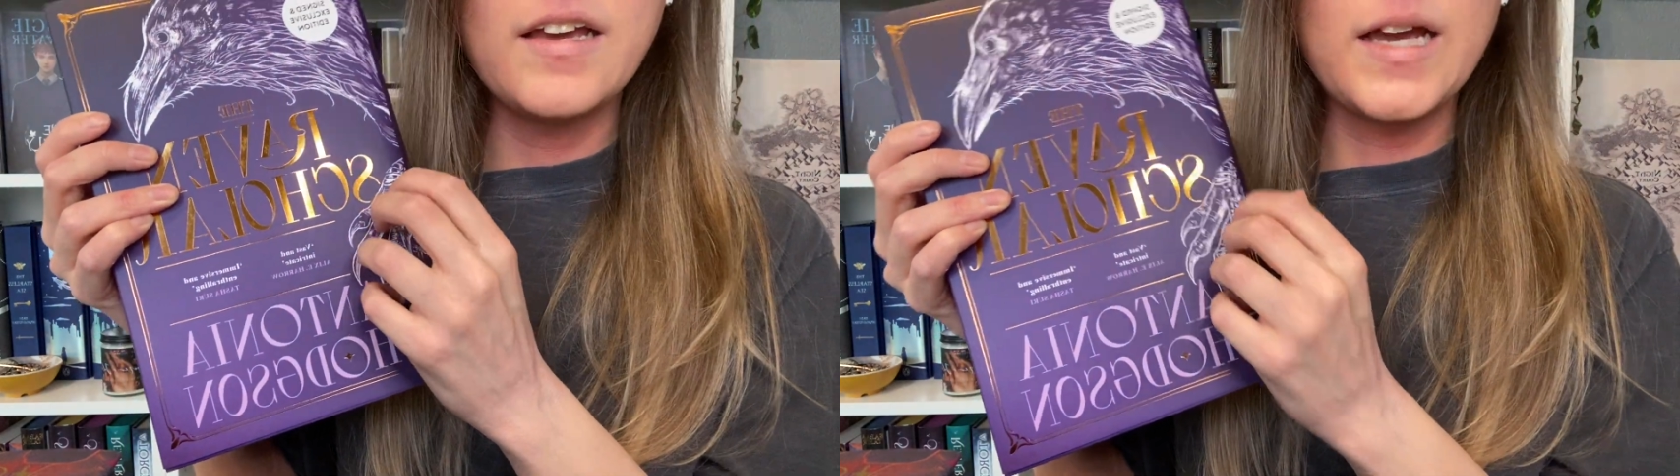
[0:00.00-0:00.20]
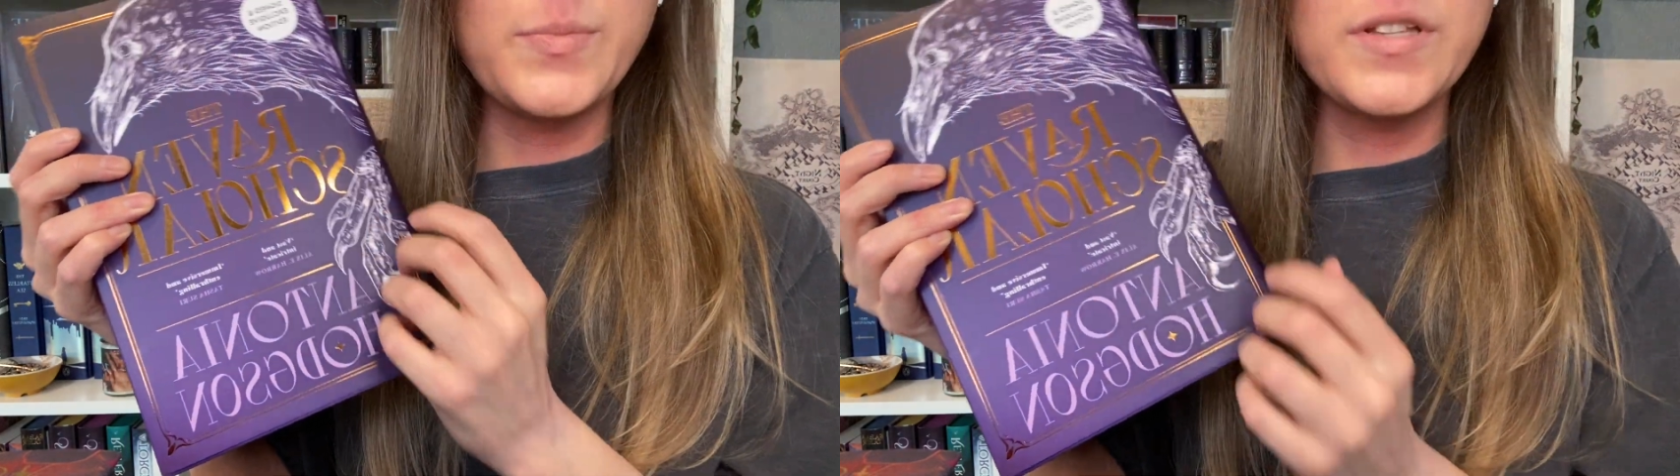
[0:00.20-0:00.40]

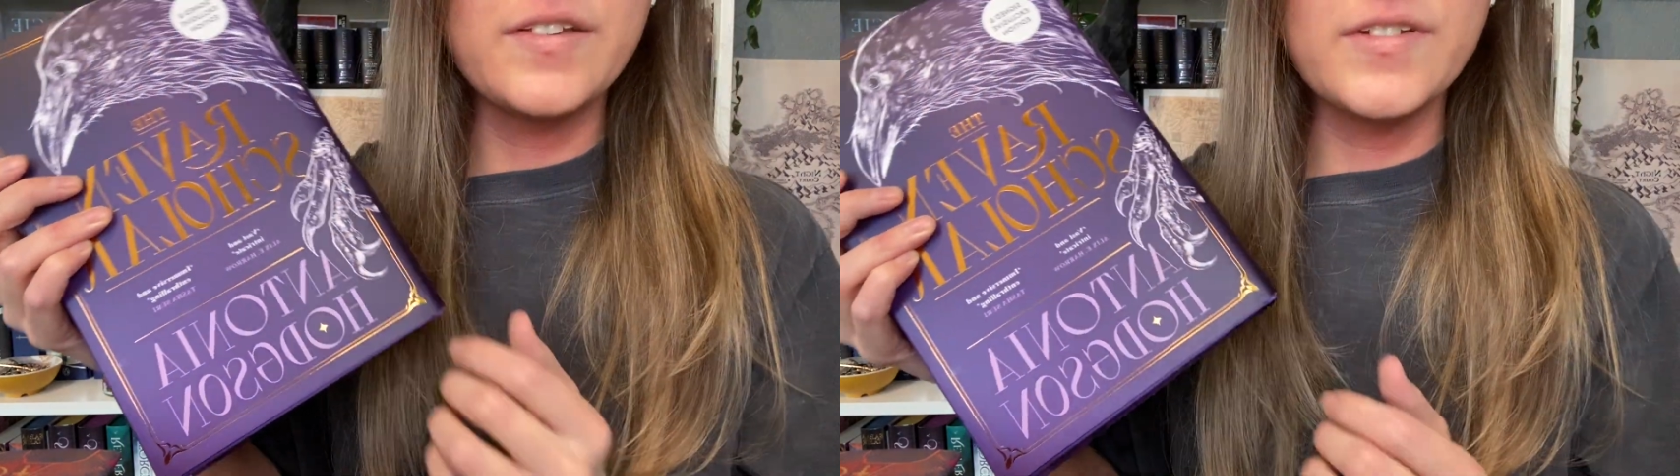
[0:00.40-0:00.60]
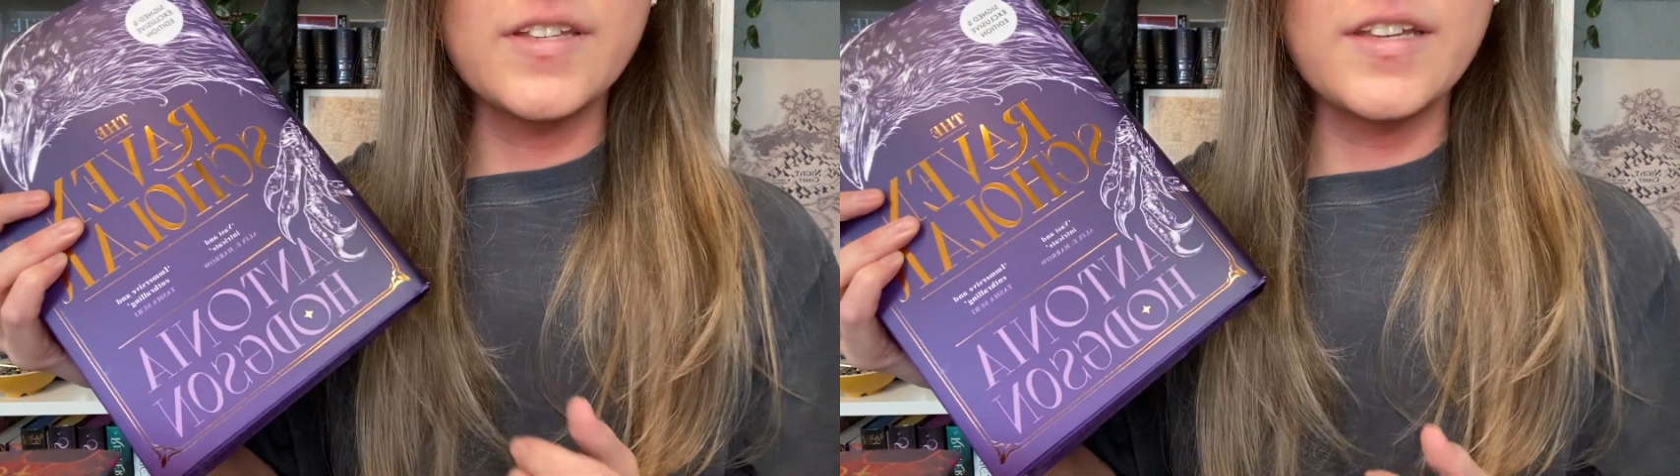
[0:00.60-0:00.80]
I
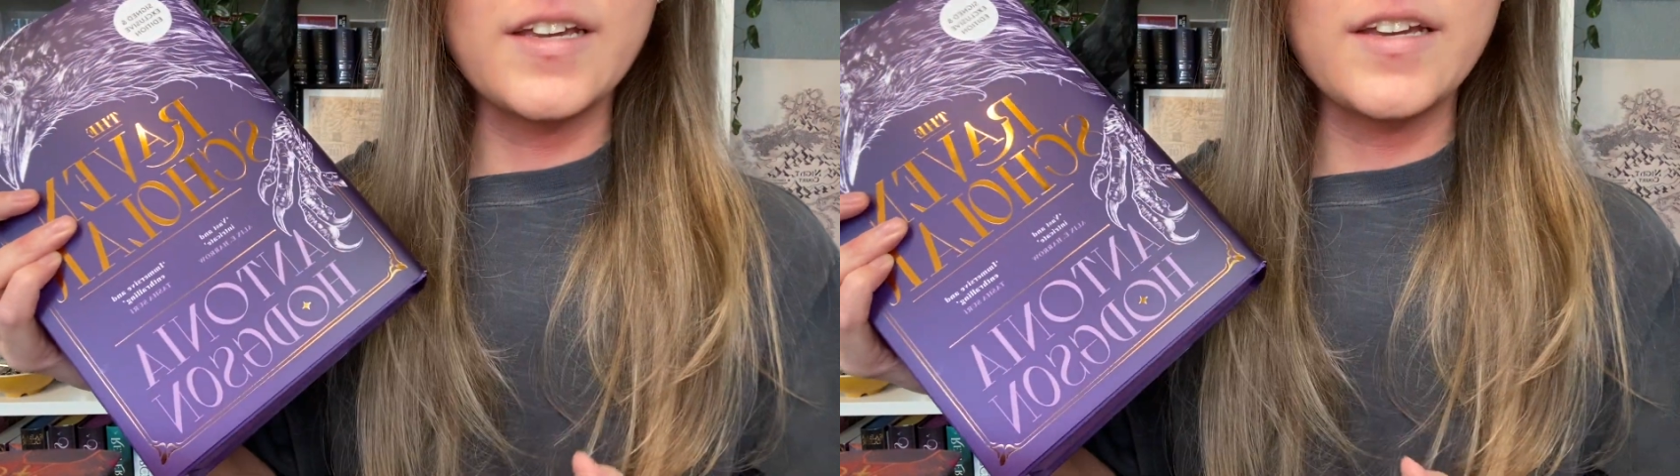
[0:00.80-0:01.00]
believe it's like